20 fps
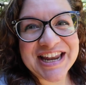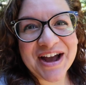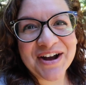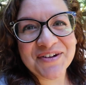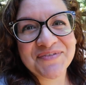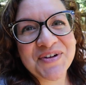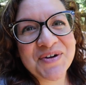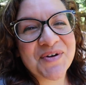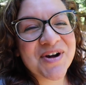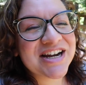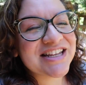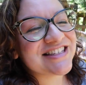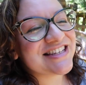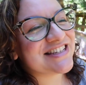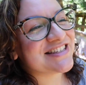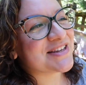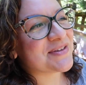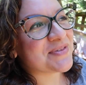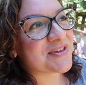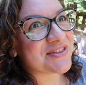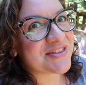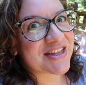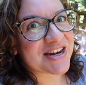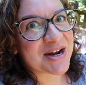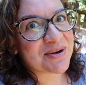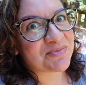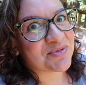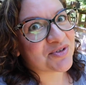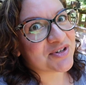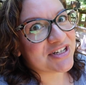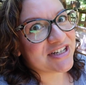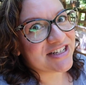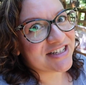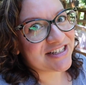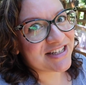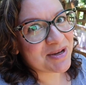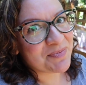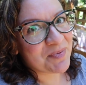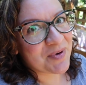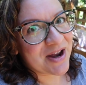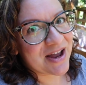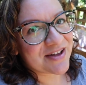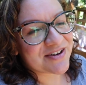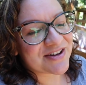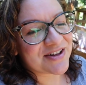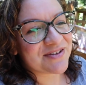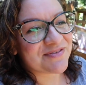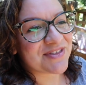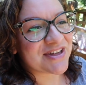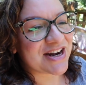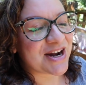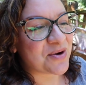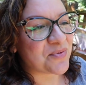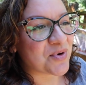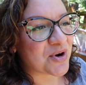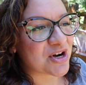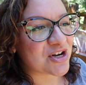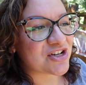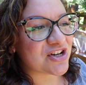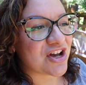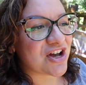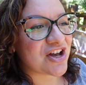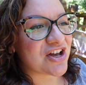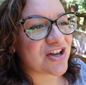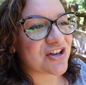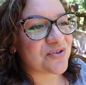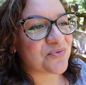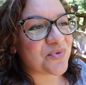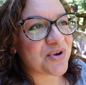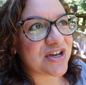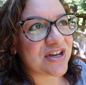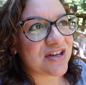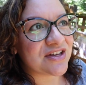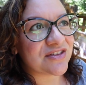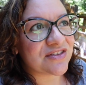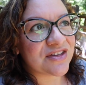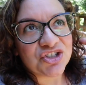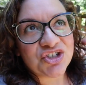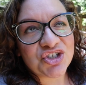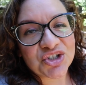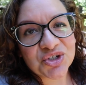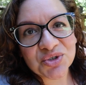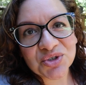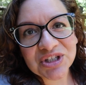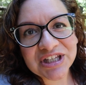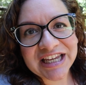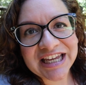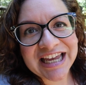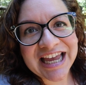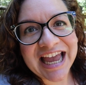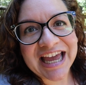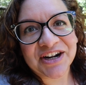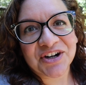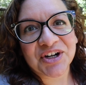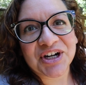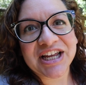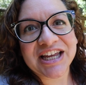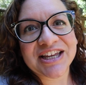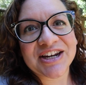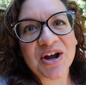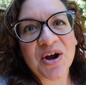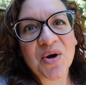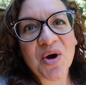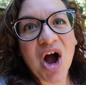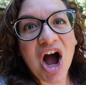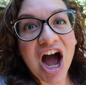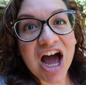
Now, if you want to see something that I'm really proud of that I worked on with Julie and her kiddo